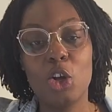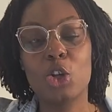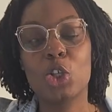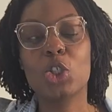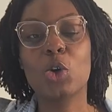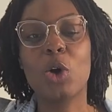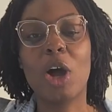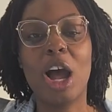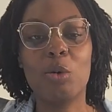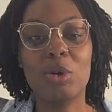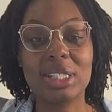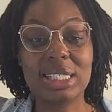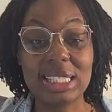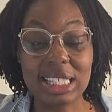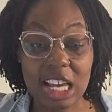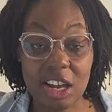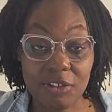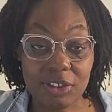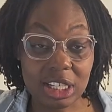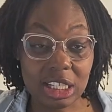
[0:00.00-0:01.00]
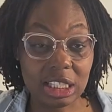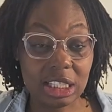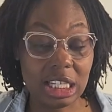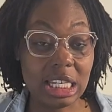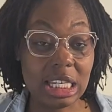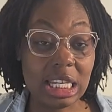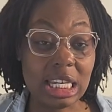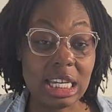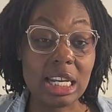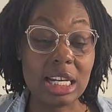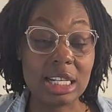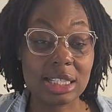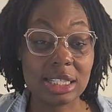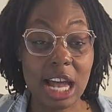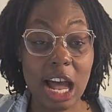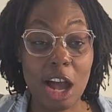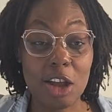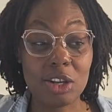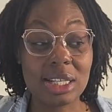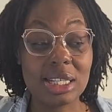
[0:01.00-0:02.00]
so I would definitely need
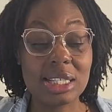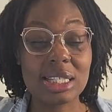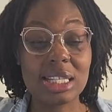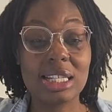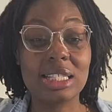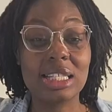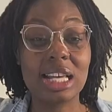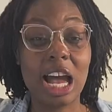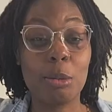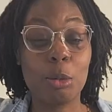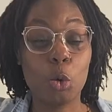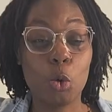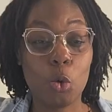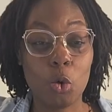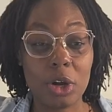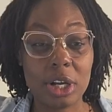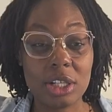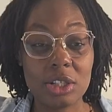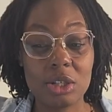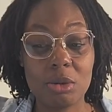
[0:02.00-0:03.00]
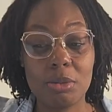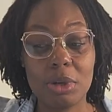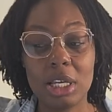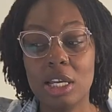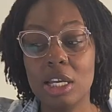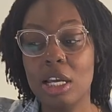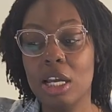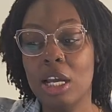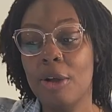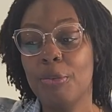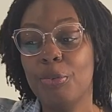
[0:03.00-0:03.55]
Italian since I'm going to be,